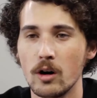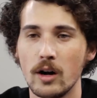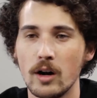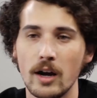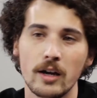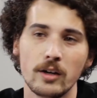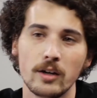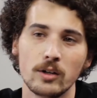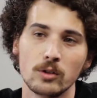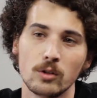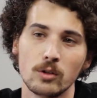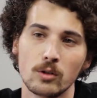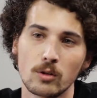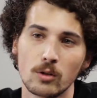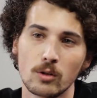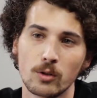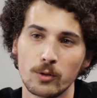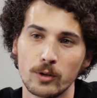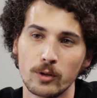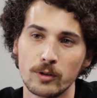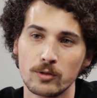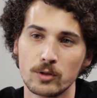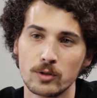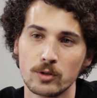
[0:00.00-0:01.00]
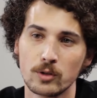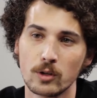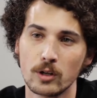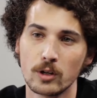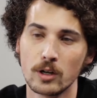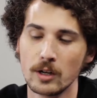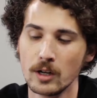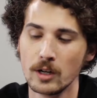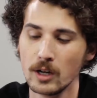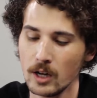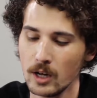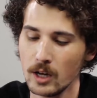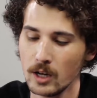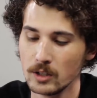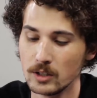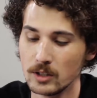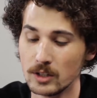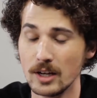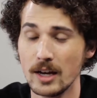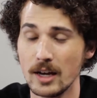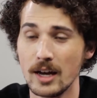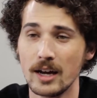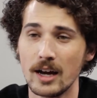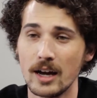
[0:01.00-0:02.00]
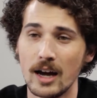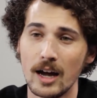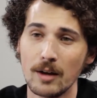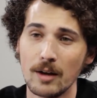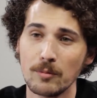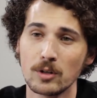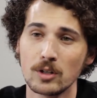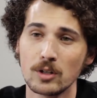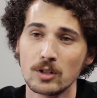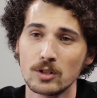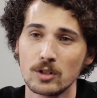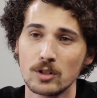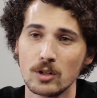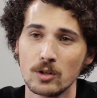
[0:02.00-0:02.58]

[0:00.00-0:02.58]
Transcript: at your local thrift store. Today, I'm going to show